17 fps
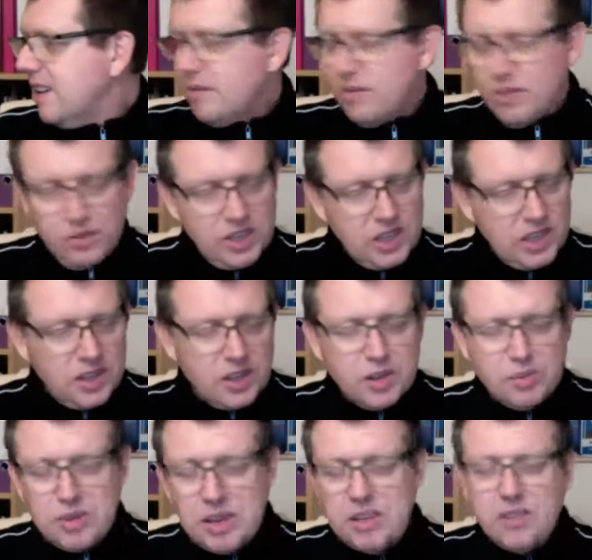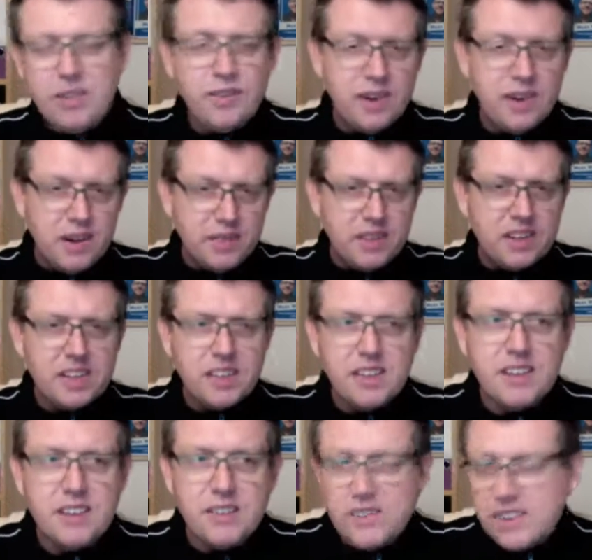Switch the computer off after this
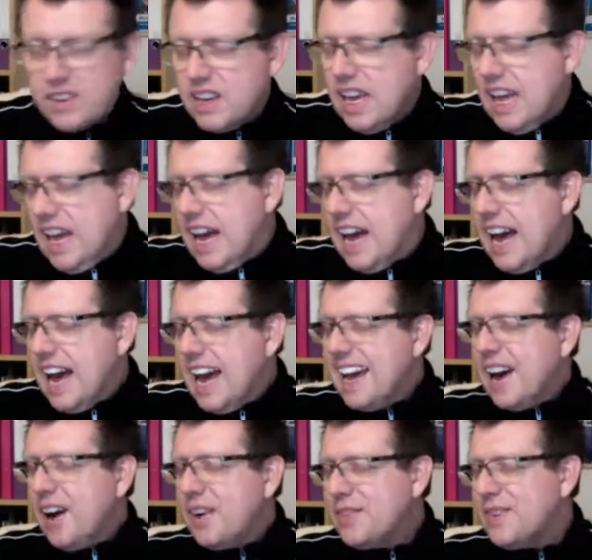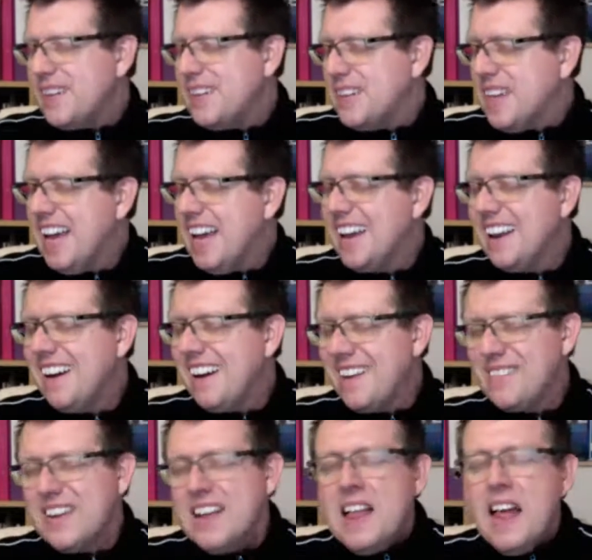interview, after this
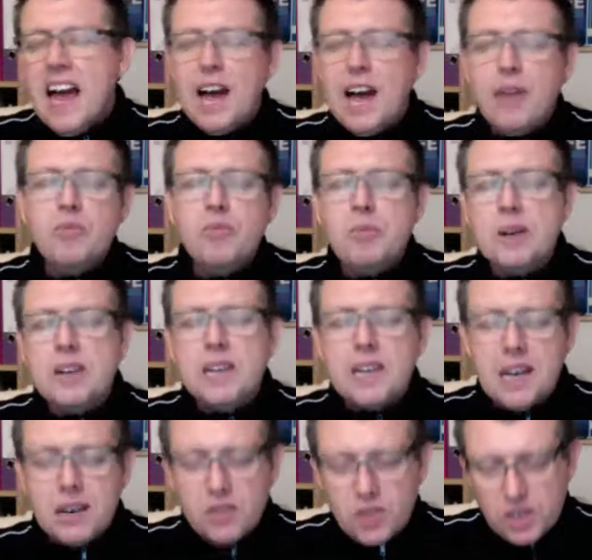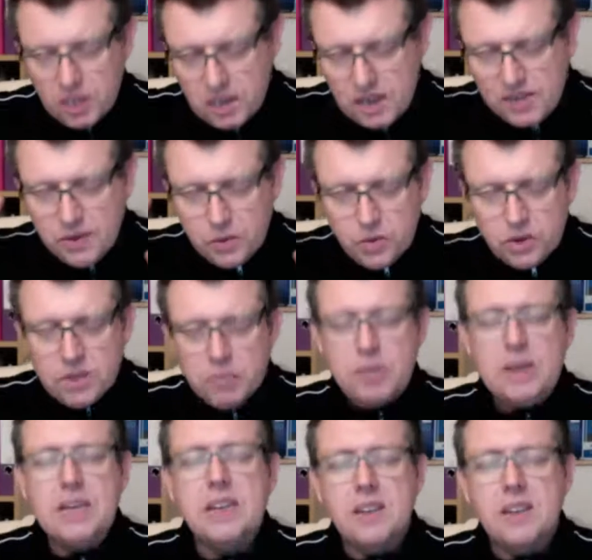live. But just if you want a
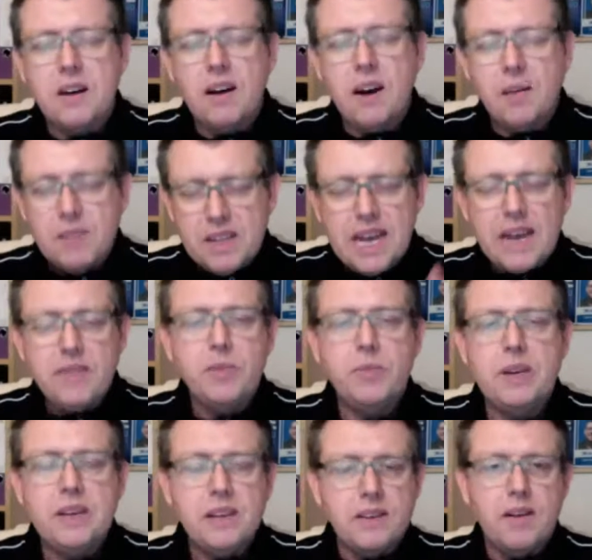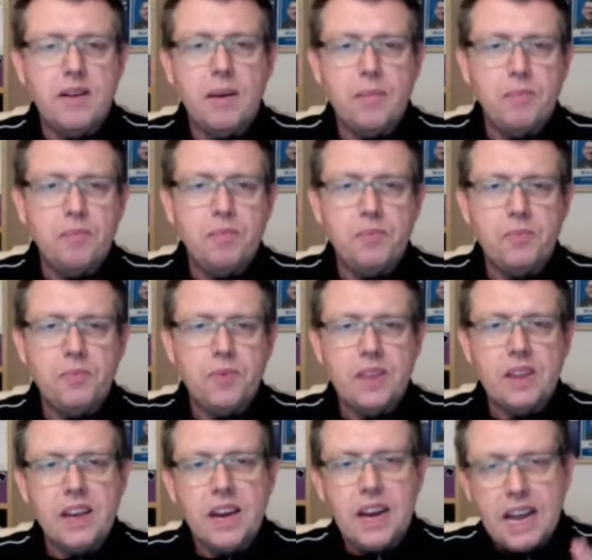bit of time, then have a bit of time.
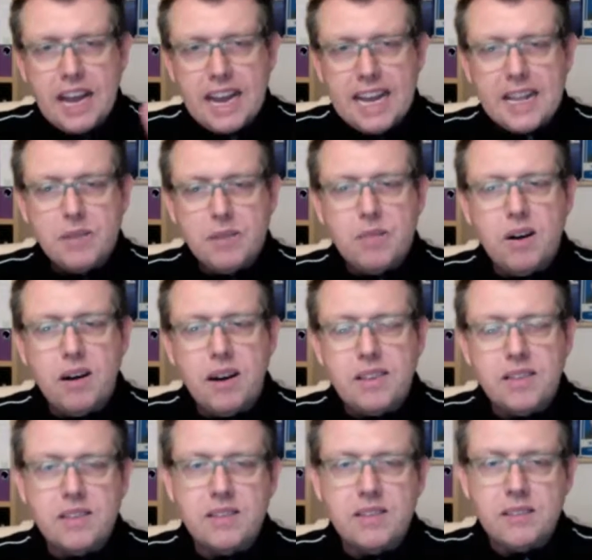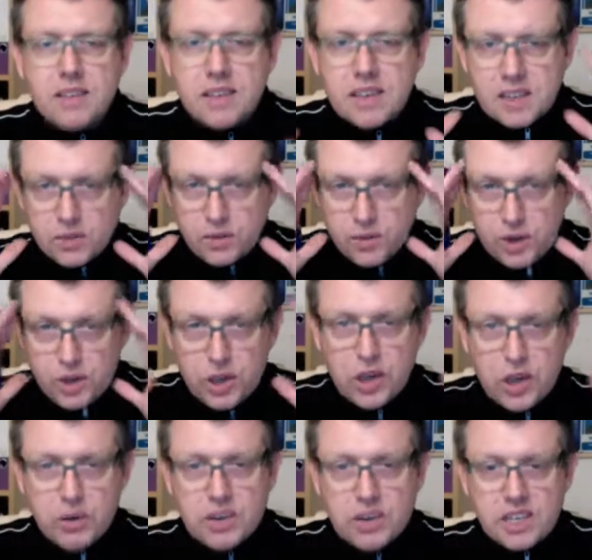Clear the mind. It's for
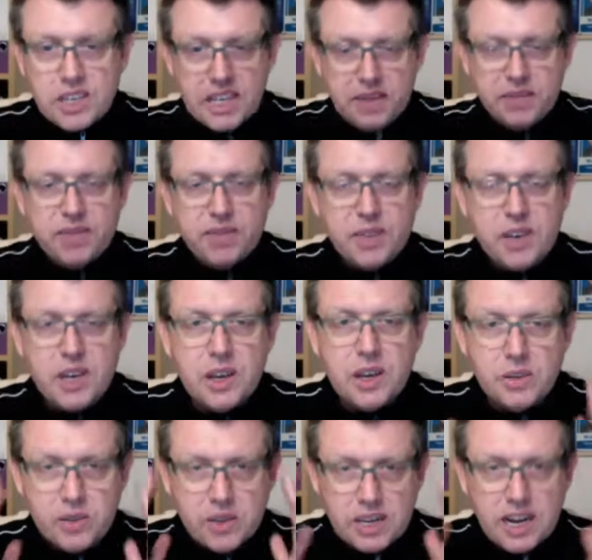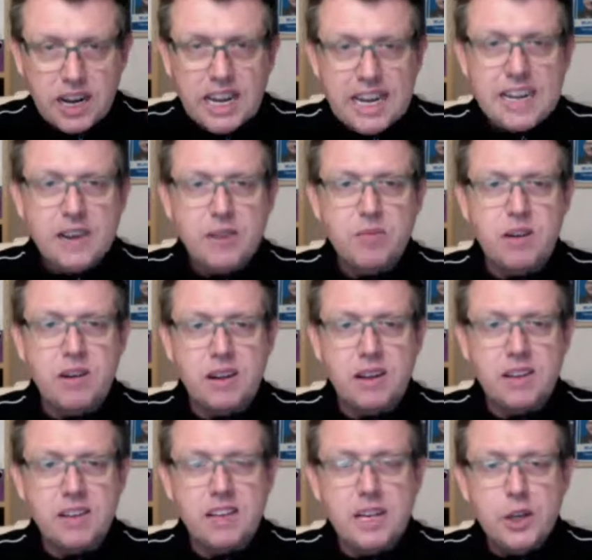you. It's a gift for you to clear your
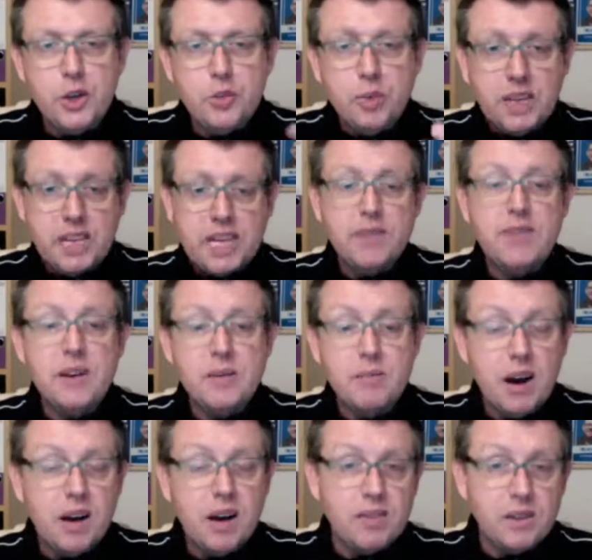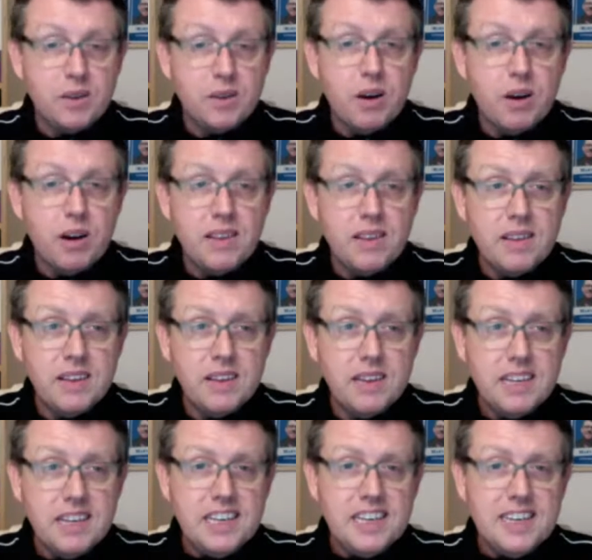mind. You've been given a marvelous mind.
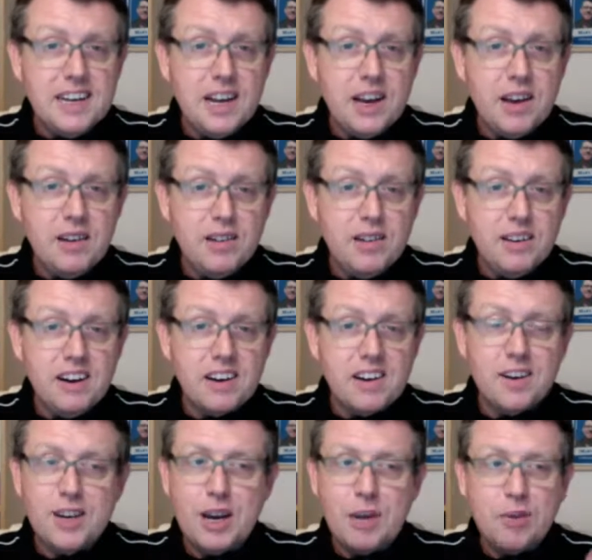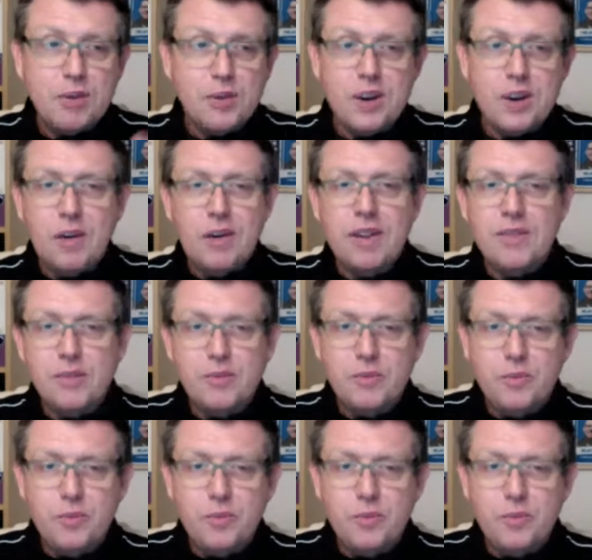I could come on to a whole other